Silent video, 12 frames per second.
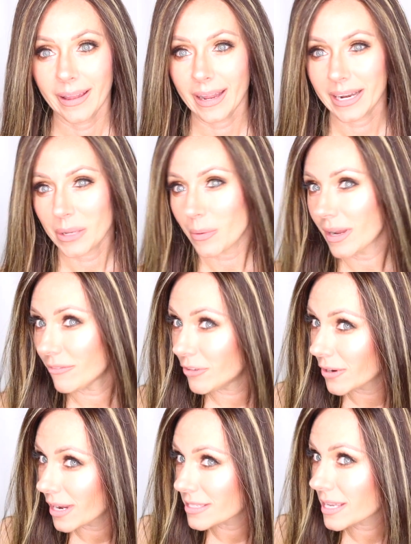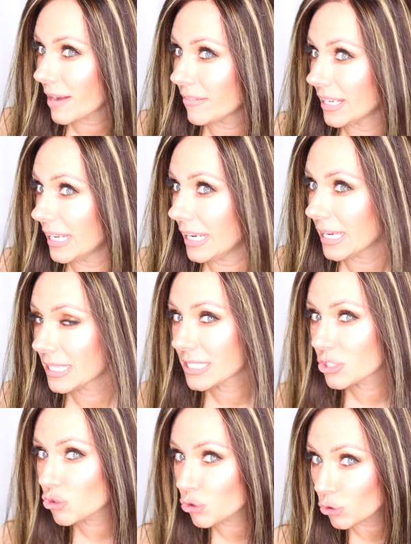Anyway, if you guys have any
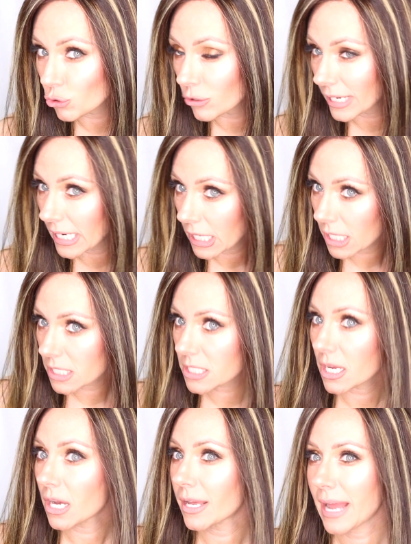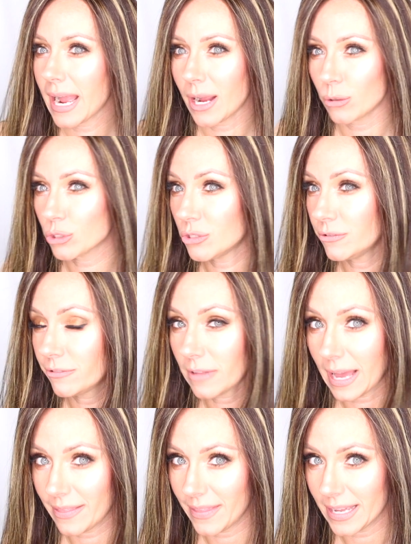tricks on how to
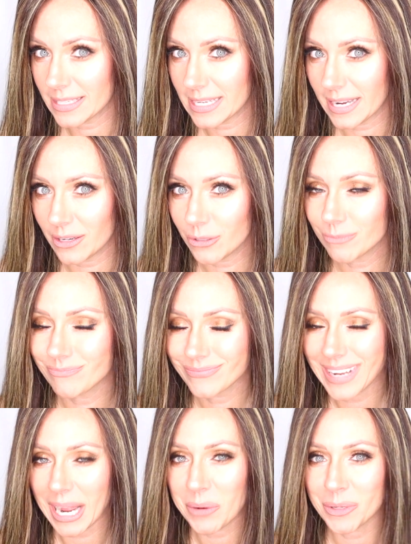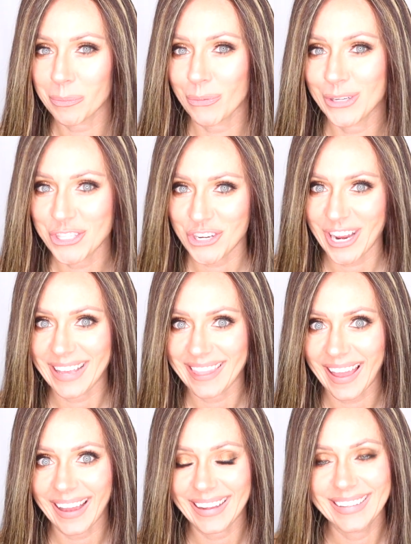flatten that down, I would appreciate
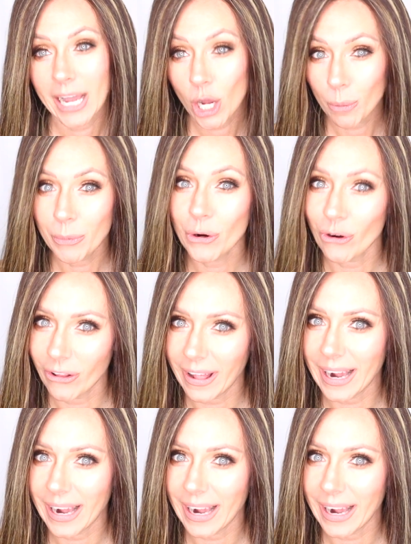that. Help a girl